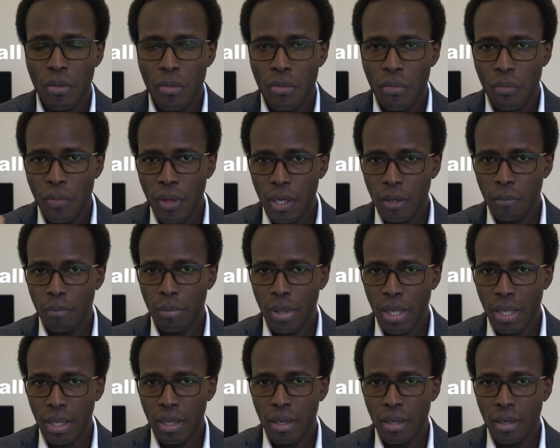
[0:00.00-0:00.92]
Think
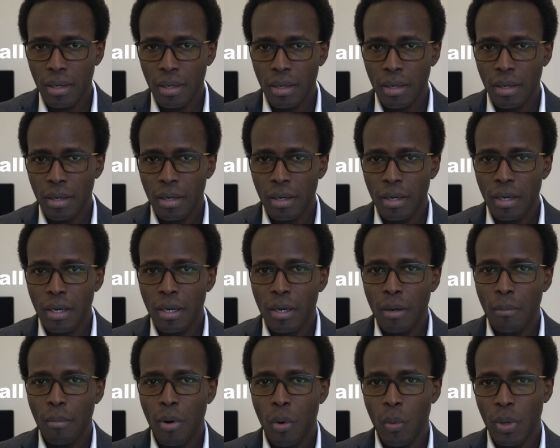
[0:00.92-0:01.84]
big,
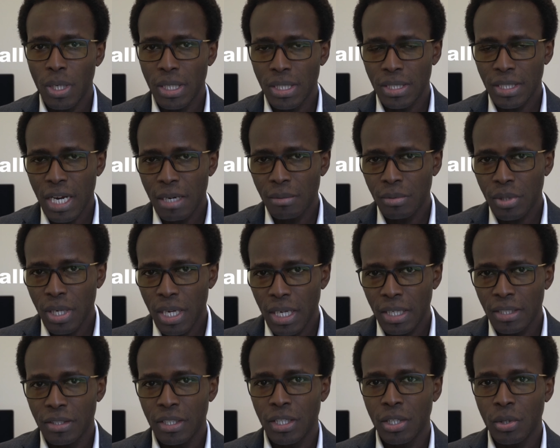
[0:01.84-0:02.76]
but when it's time to
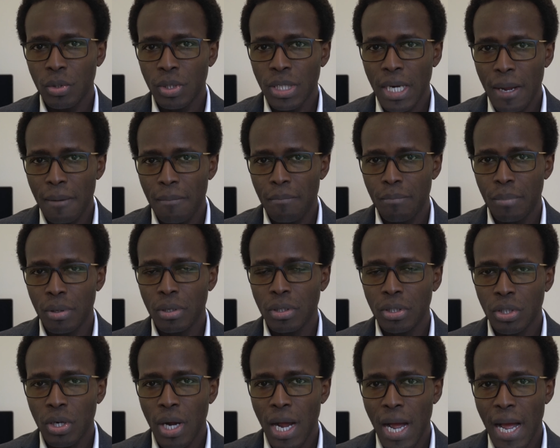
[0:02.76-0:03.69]
execute and
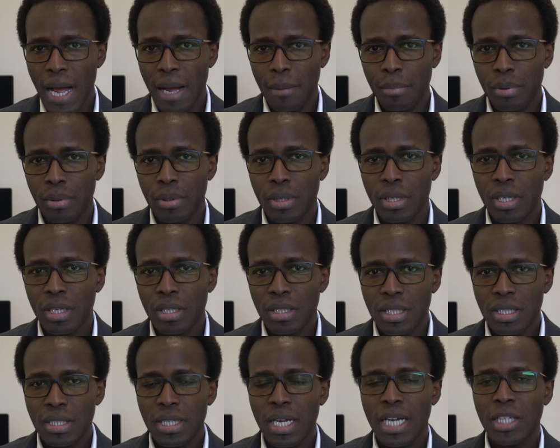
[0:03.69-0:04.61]
build your app,
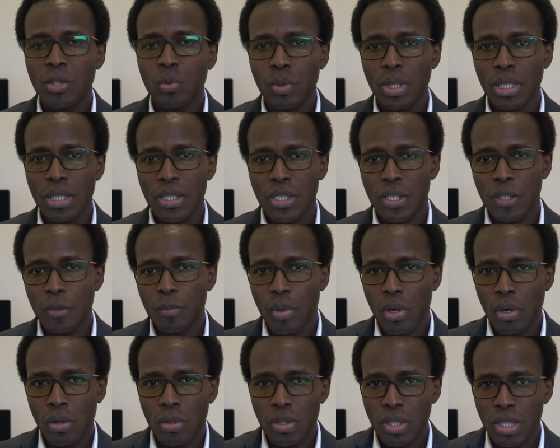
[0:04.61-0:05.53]
start with a
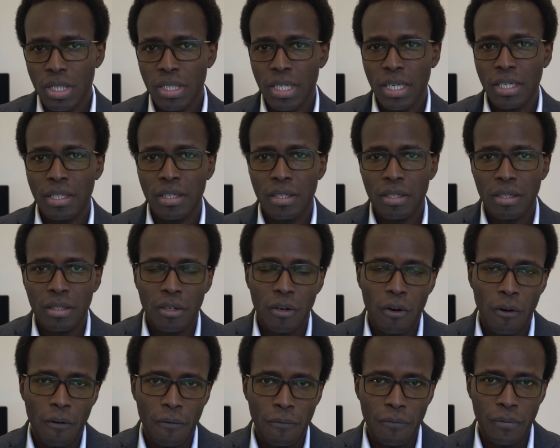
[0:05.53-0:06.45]
small set
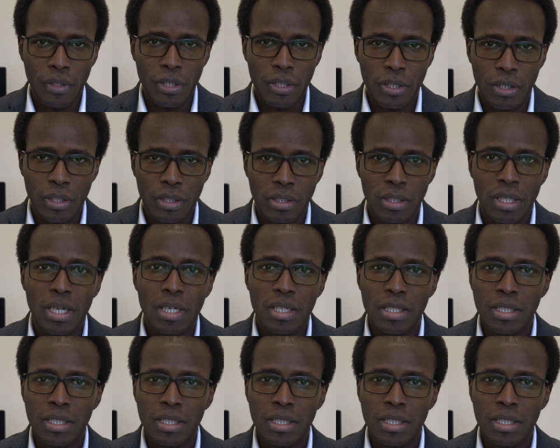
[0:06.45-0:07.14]
of features.